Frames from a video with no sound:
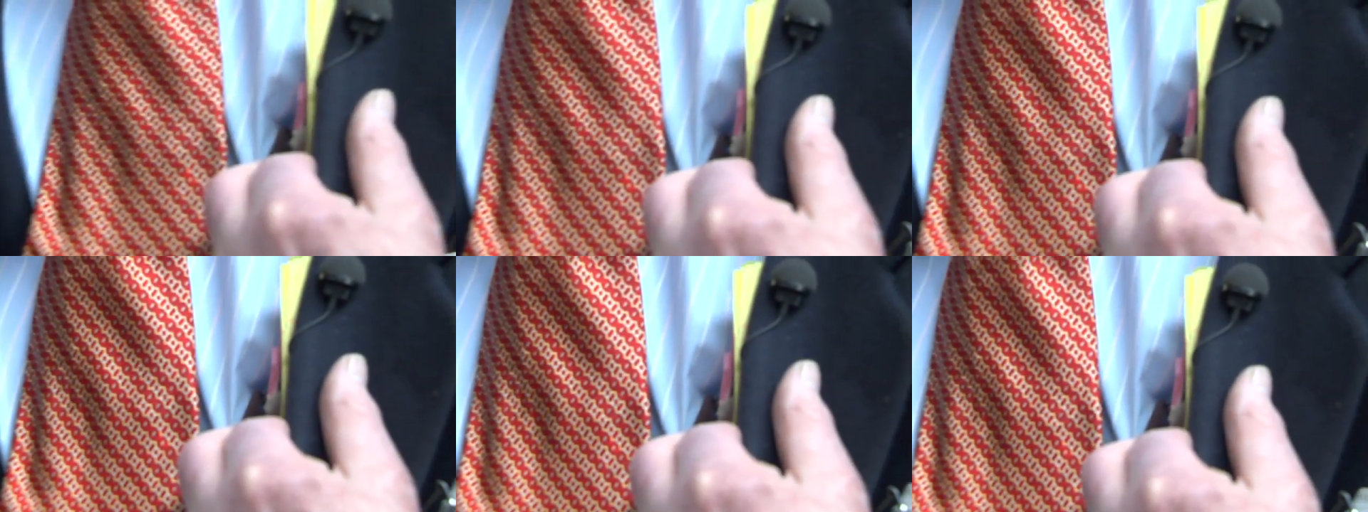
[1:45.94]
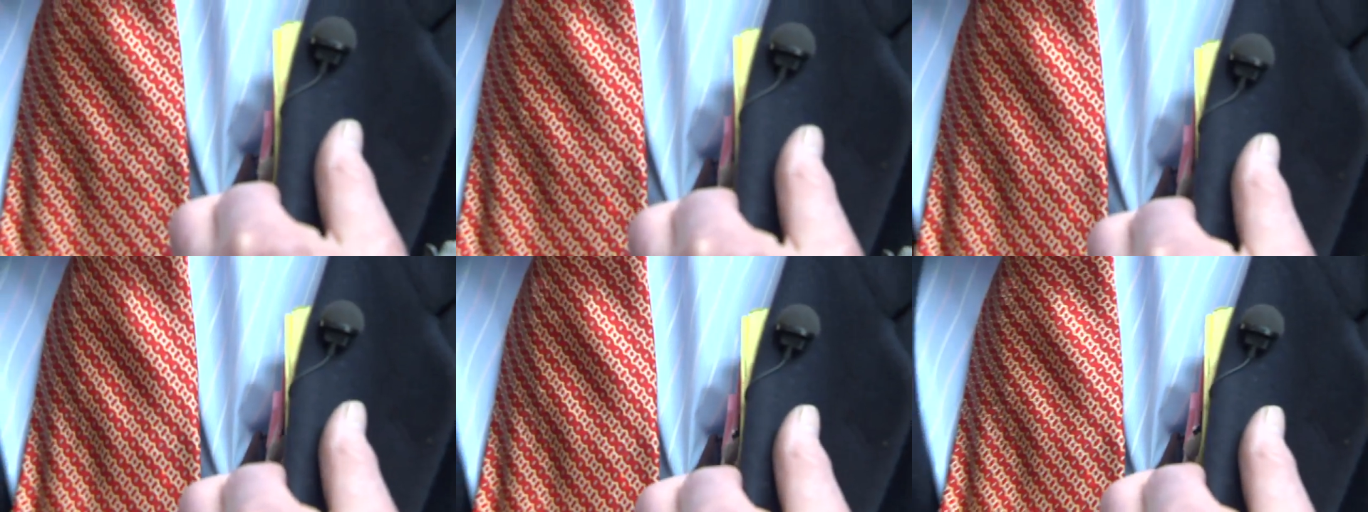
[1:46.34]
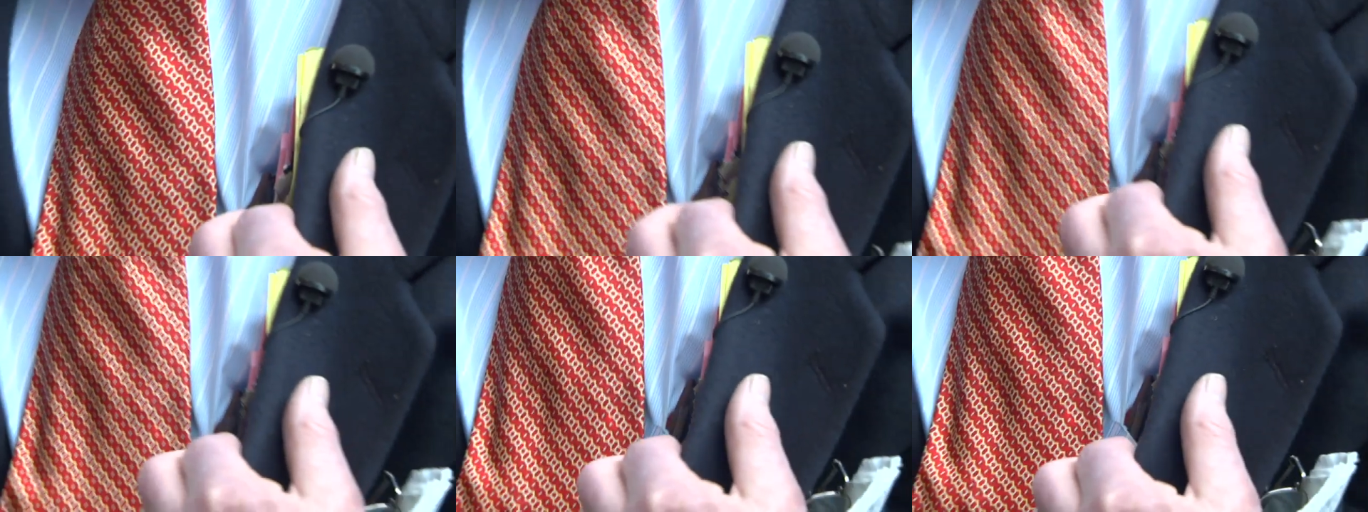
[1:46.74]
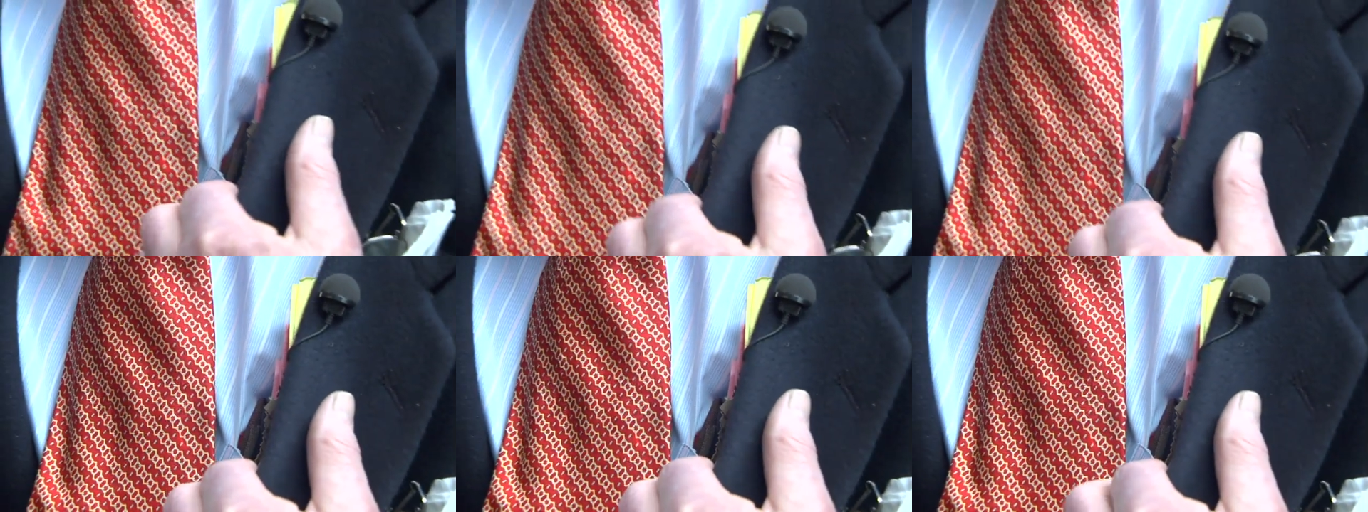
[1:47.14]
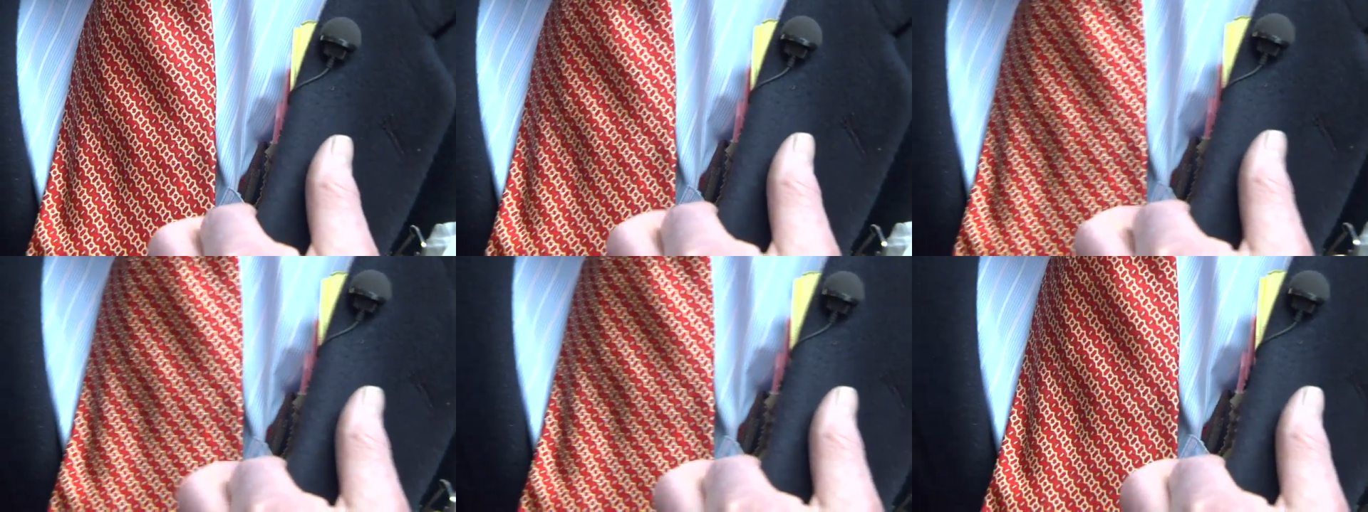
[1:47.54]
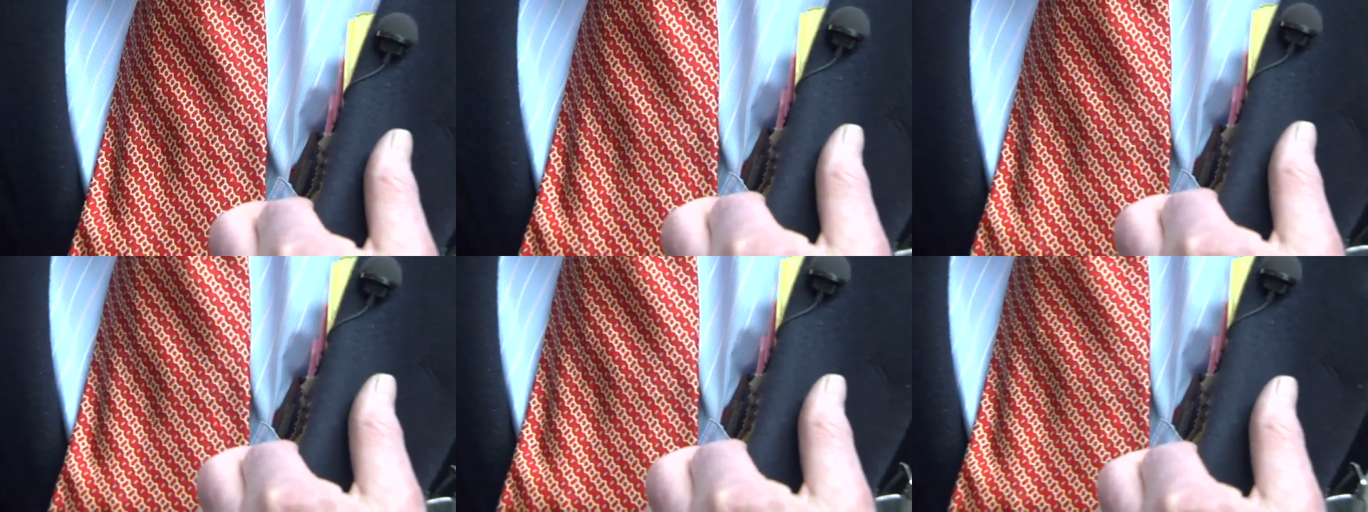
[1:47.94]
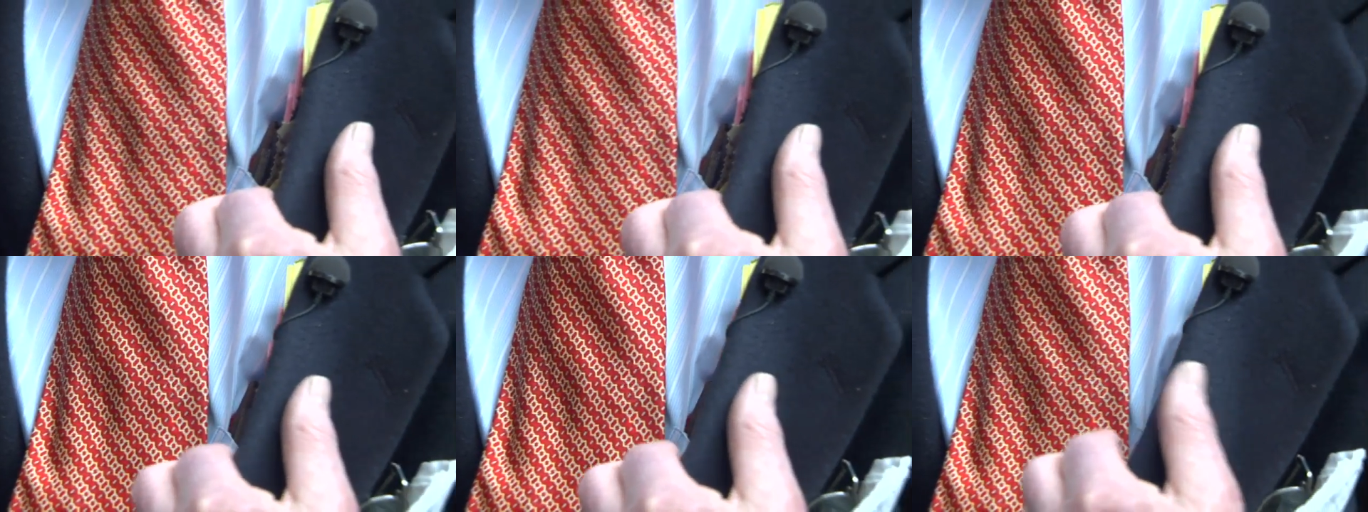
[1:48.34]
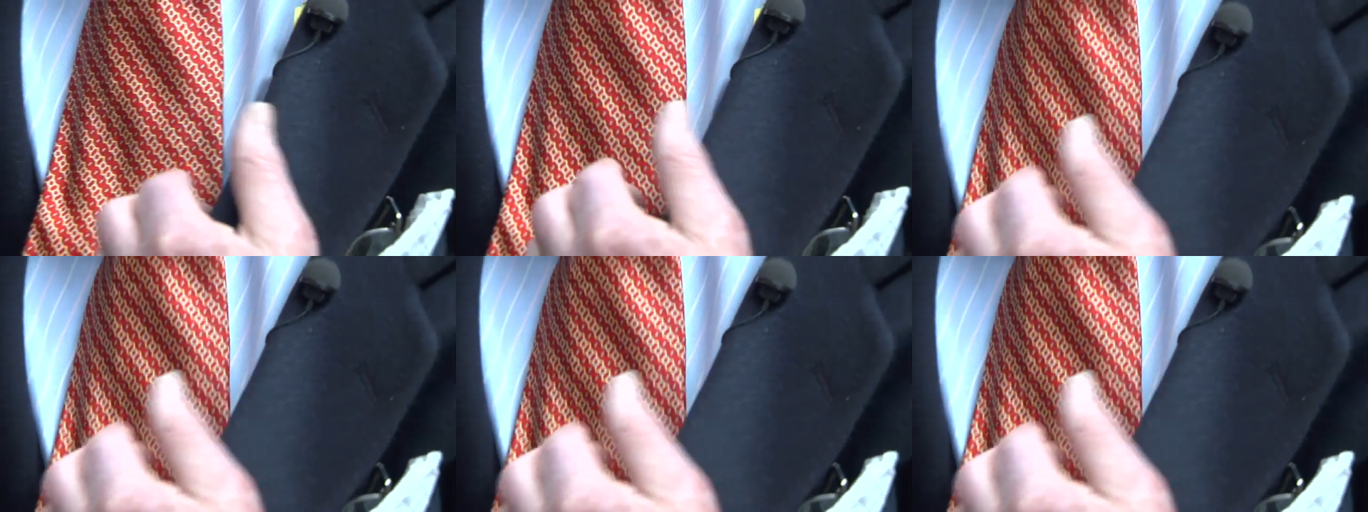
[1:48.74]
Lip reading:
[unreadable: no face in view]